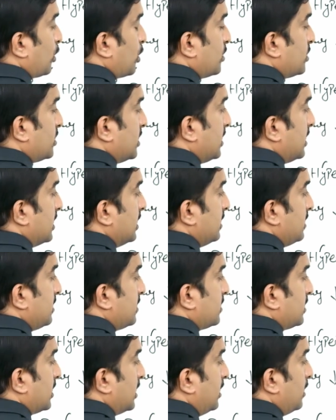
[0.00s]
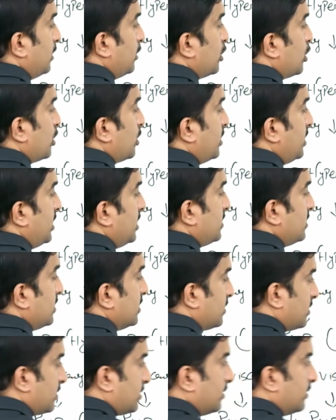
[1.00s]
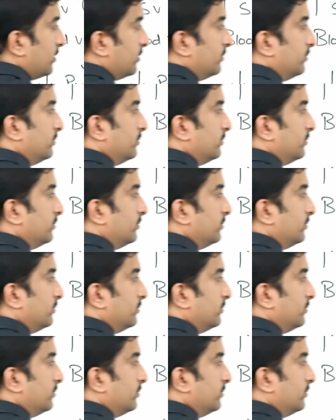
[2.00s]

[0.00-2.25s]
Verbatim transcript: sickle cell disease,